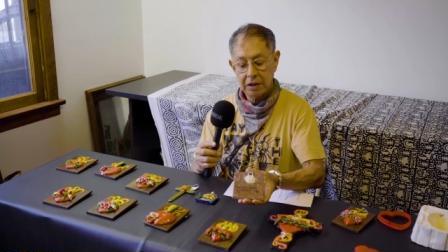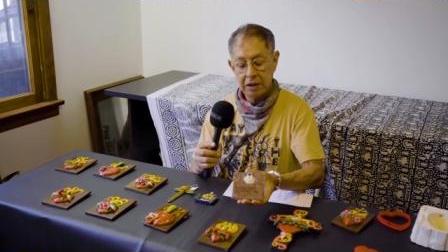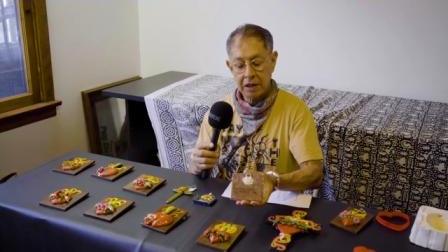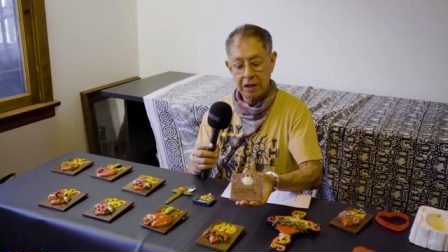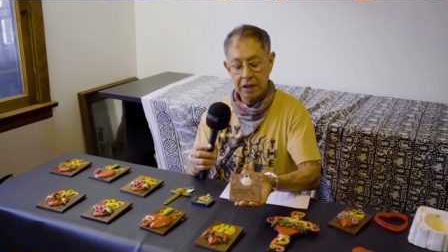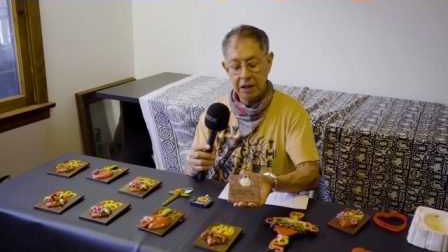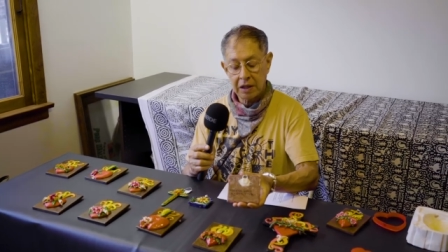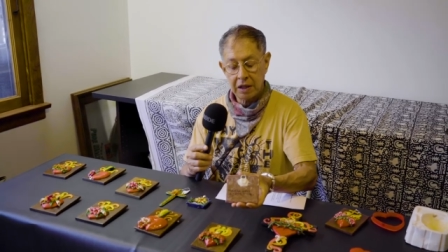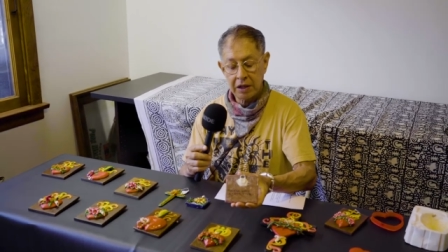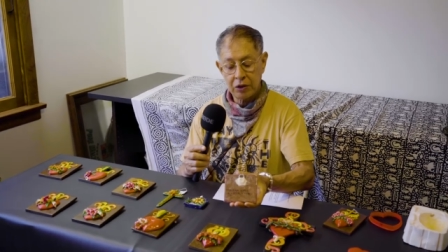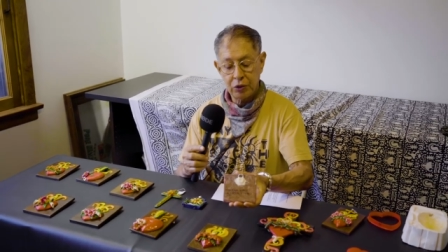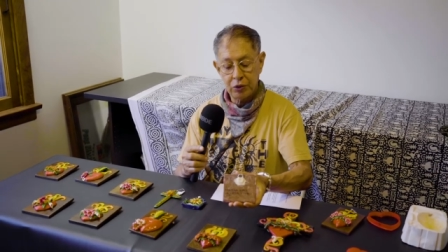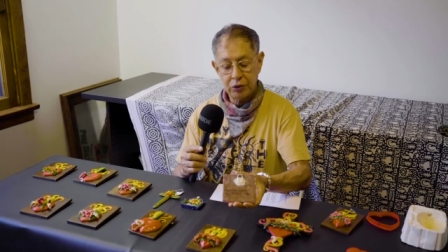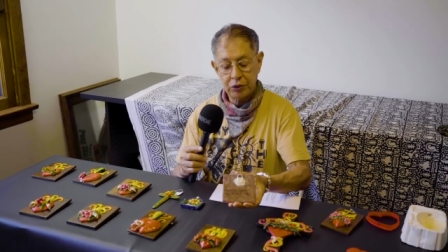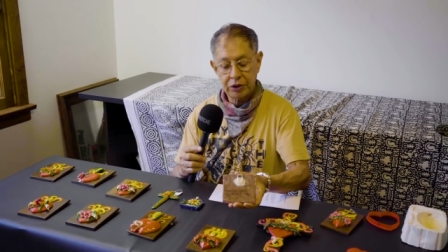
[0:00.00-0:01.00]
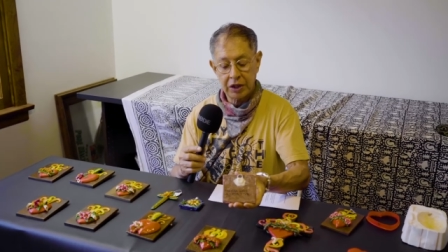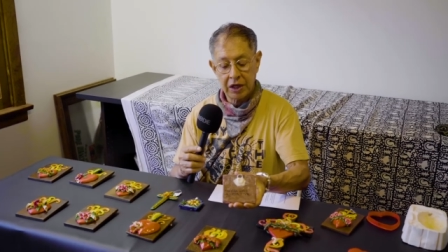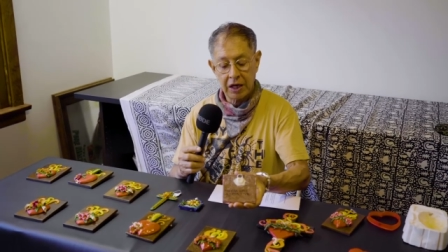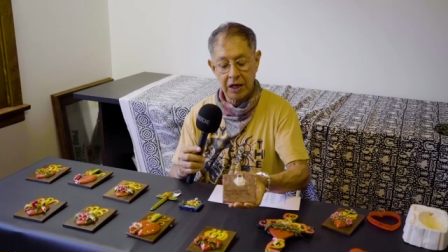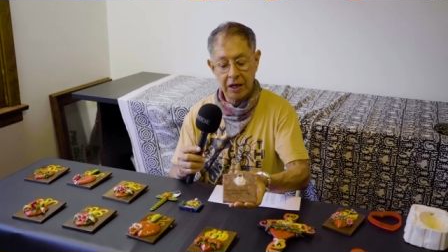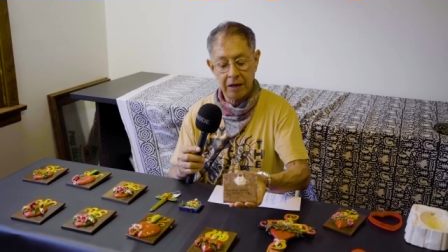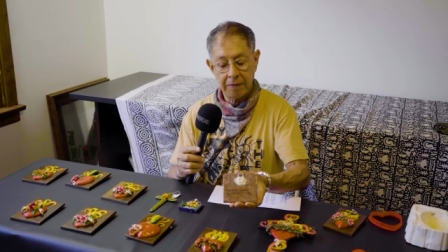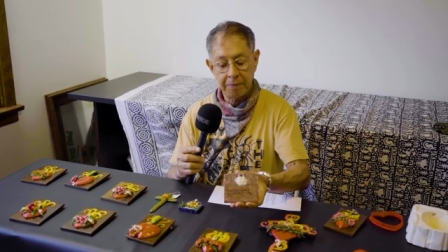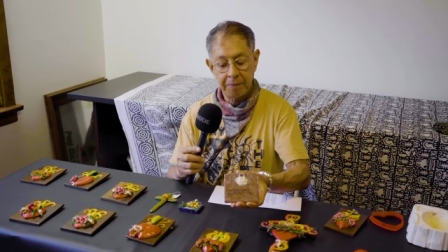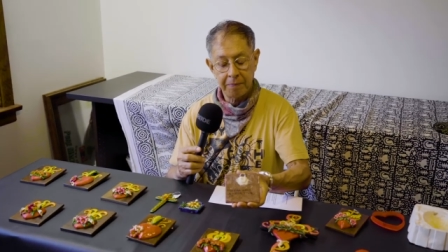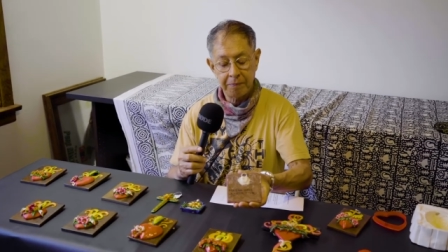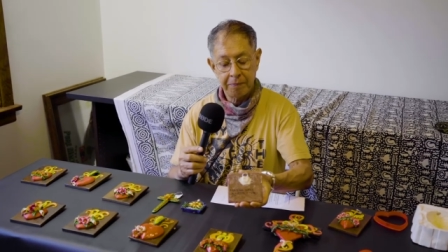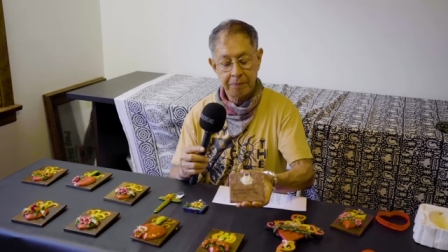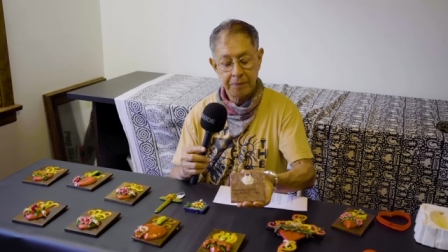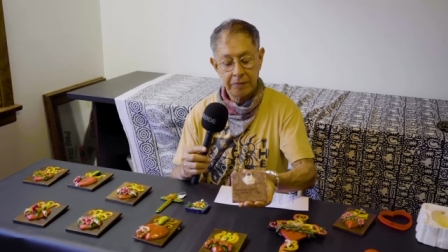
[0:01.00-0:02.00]
I use
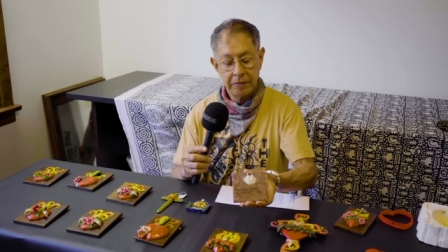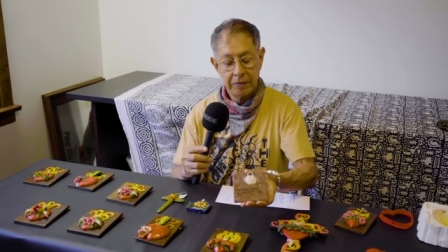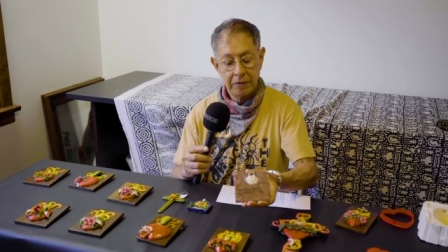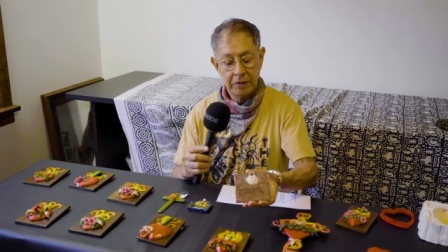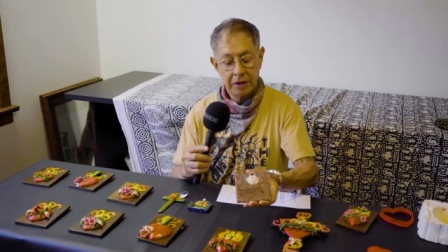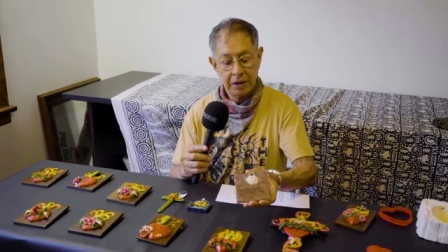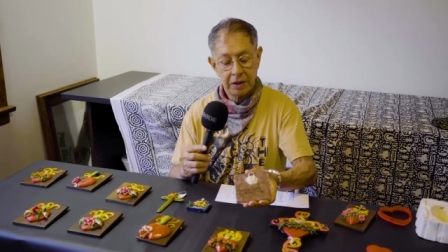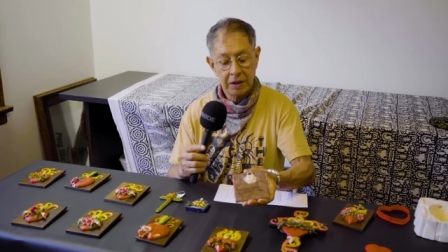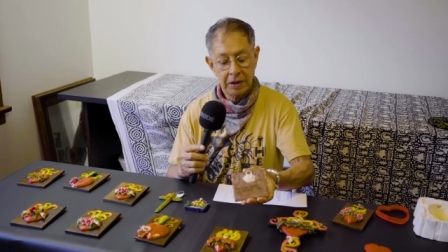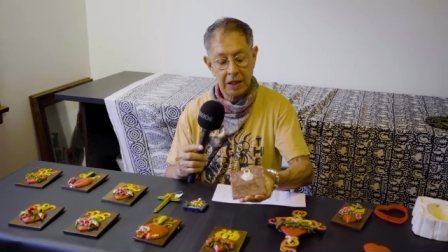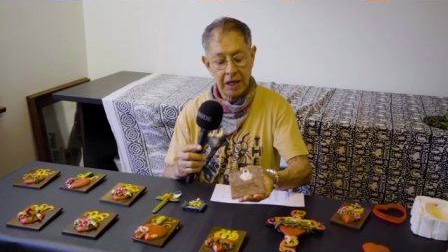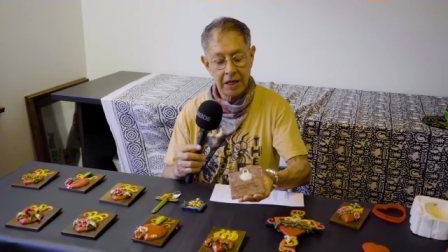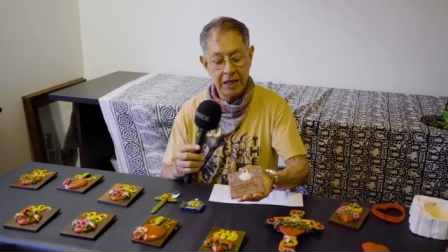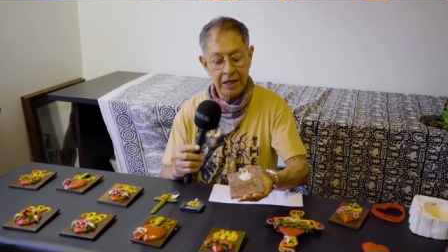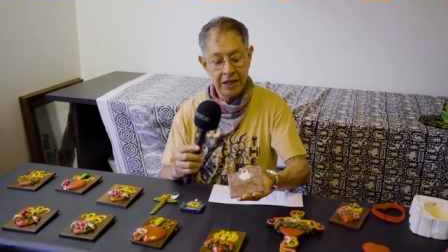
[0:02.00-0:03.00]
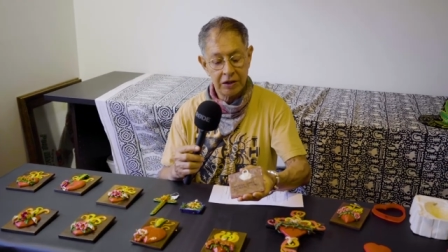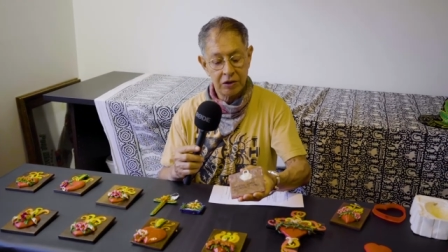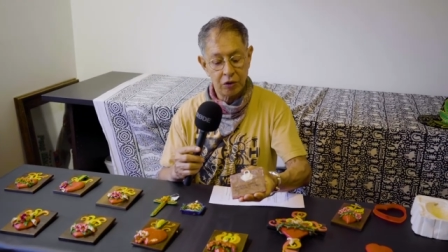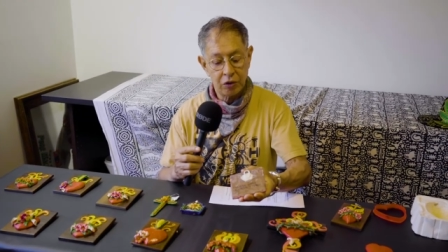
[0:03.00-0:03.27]
a lid